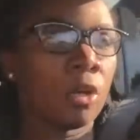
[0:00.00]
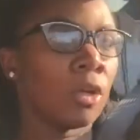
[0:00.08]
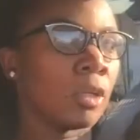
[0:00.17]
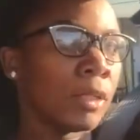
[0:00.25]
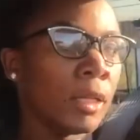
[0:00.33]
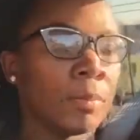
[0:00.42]

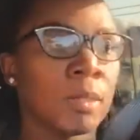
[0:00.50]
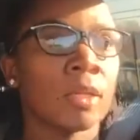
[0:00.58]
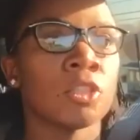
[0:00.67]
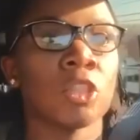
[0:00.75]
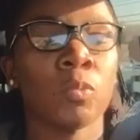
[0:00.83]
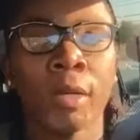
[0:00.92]
earlier
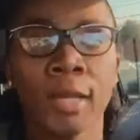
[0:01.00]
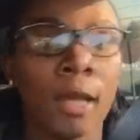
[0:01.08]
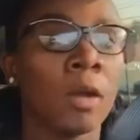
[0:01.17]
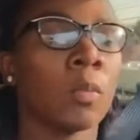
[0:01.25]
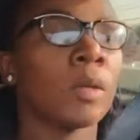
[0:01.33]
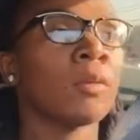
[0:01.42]
because she went
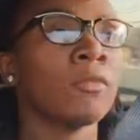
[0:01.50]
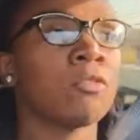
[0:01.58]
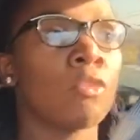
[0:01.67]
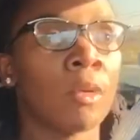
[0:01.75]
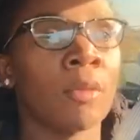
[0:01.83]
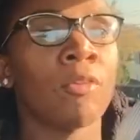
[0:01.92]
out with
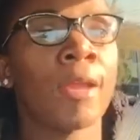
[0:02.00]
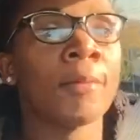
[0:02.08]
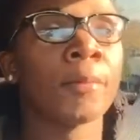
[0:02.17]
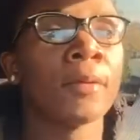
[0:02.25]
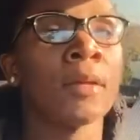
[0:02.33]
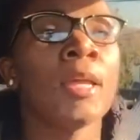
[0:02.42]
great
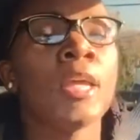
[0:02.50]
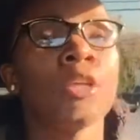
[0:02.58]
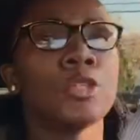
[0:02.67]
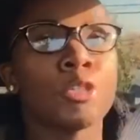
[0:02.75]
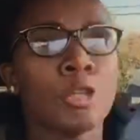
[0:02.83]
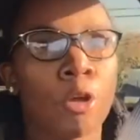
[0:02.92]
grandma.
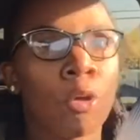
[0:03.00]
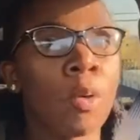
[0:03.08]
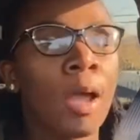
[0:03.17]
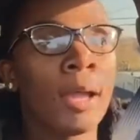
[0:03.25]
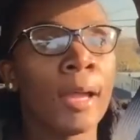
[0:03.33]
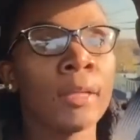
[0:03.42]
So
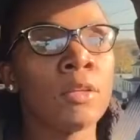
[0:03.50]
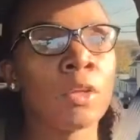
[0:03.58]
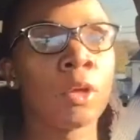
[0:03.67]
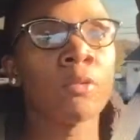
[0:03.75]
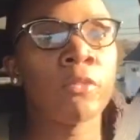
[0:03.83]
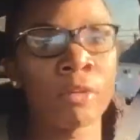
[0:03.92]
I
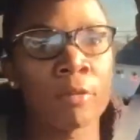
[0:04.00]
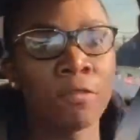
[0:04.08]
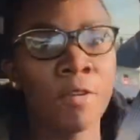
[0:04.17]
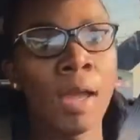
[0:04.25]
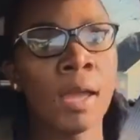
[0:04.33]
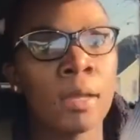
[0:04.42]
know for a
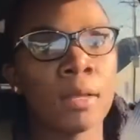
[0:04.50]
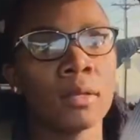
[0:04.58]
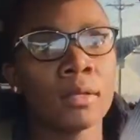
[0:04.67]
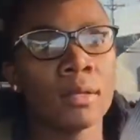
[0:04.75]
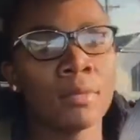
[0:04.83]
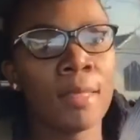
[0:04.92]
fact
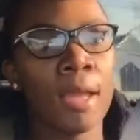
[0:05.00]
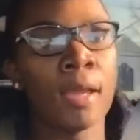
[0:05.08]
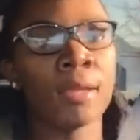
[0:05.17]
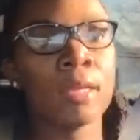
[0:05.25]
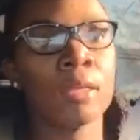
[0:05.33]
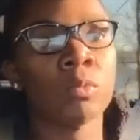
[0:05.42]

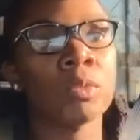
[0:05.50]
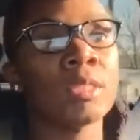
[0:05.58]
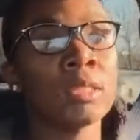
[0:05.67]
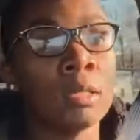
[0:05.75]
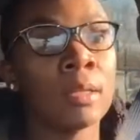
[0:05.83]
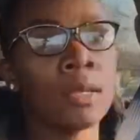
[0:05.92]
that it was
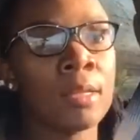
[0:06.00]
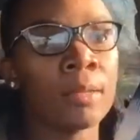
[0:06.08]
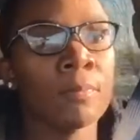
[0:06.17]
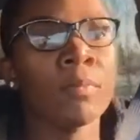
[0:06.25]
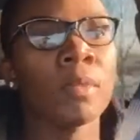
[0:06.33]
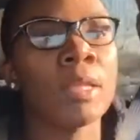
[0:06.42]

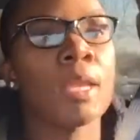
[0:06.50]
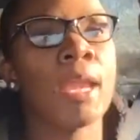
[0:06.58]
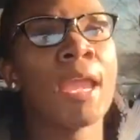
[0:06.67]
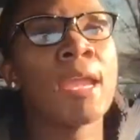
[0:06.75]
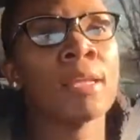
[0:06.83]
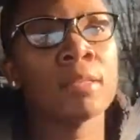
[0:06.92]
sitting.
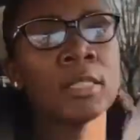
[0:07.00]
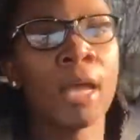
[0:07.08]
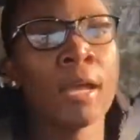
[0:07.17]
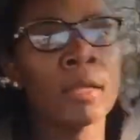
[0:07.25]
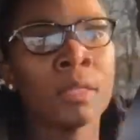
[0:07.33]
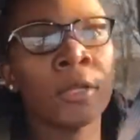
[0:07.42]
And
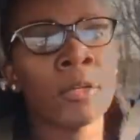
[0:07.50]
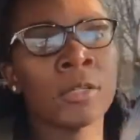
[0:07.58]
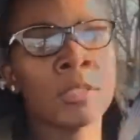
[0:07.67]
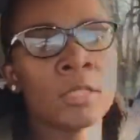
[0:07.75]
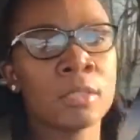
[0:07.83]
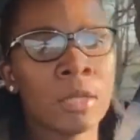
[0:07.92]

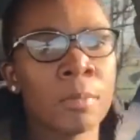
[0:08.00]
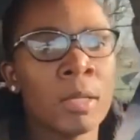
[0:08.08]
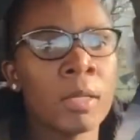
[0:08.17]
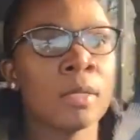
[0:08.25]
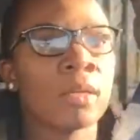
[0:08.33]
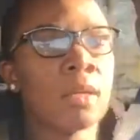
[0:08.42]
Tyler's
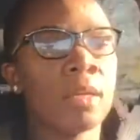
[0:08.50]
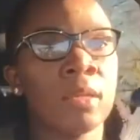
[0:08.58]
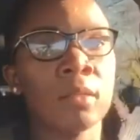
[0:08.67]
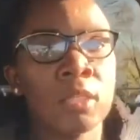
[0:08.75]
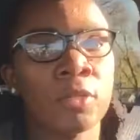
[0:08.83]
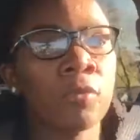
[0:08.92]
stomach
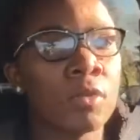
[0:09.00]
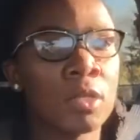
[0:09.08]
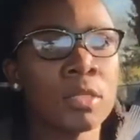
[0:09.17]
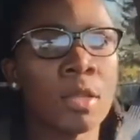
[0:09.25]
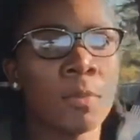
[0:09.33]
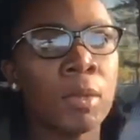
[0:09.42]
and
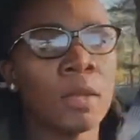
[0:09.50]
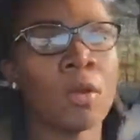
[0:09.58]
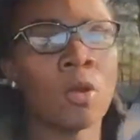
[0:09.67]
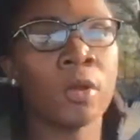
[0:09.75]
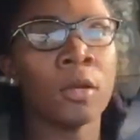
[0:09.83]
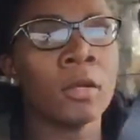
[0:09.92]
Tiffany's stomach
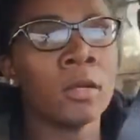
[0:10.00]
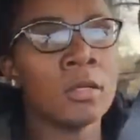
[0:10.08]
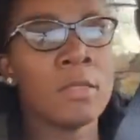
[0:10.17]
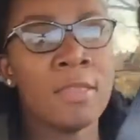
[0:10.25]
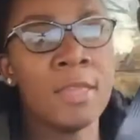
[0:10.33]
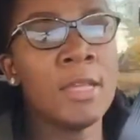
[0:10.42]
are
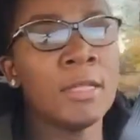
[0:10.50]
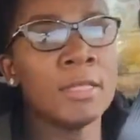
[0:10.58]
the